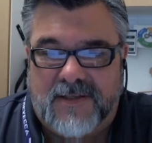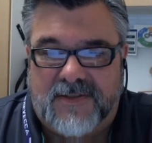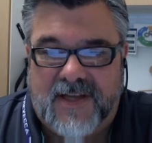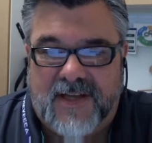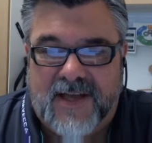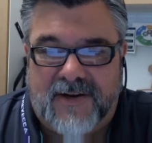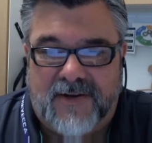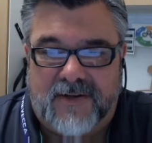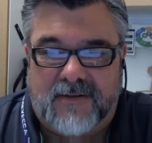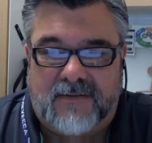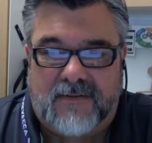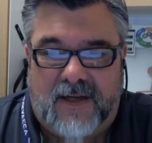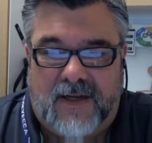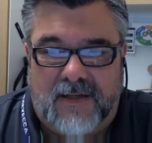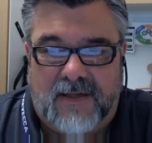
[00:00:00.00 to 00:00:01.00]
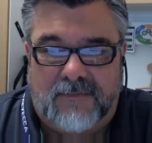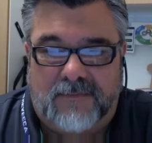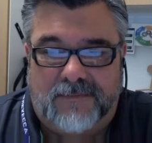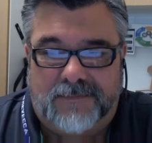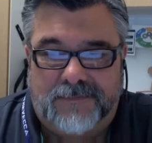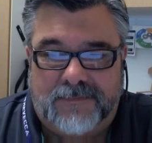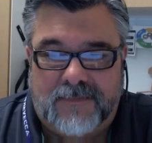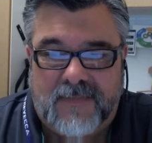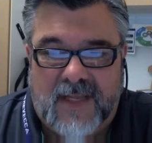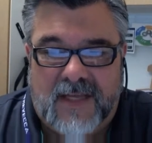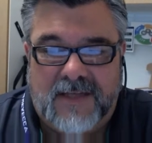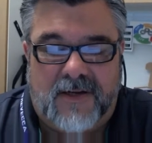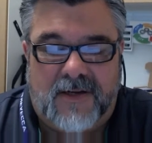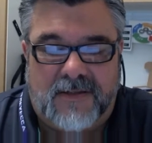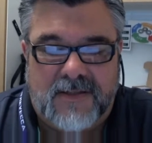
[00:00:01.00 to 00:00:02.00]
Steiner,
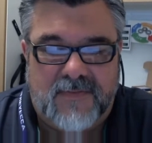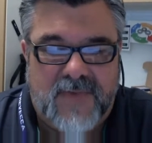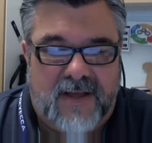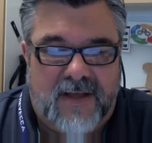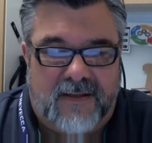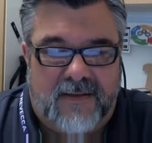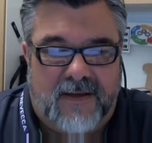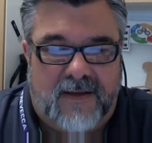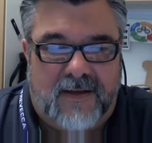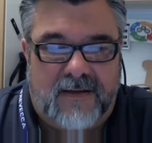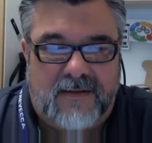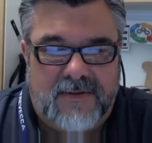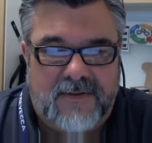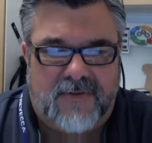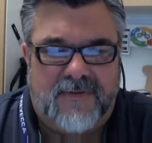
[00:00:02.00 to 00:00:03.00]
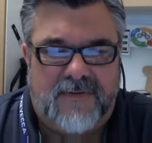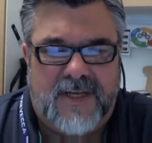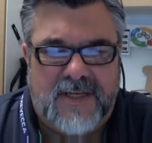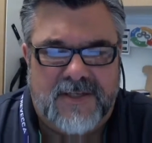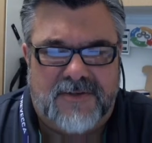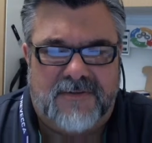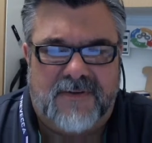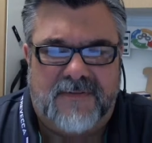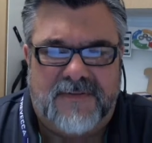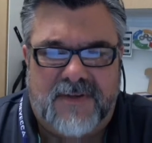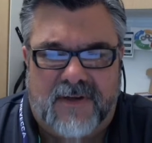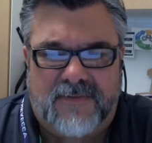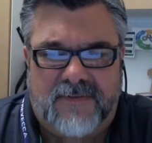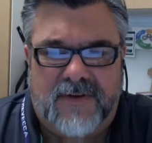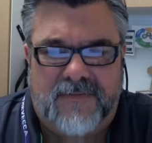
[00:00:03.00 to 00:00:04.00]
he talks about the sort of the history of
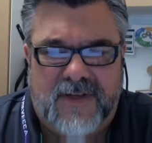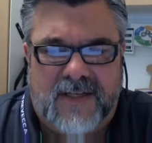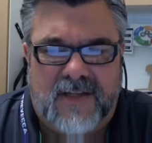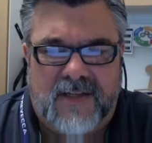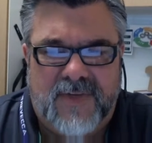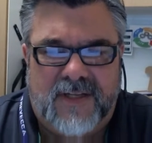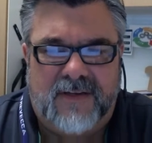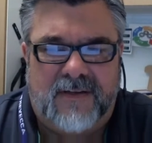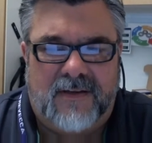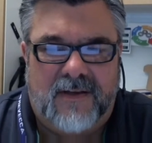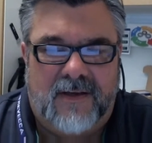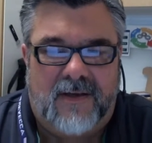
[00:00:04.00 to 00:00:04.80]
software development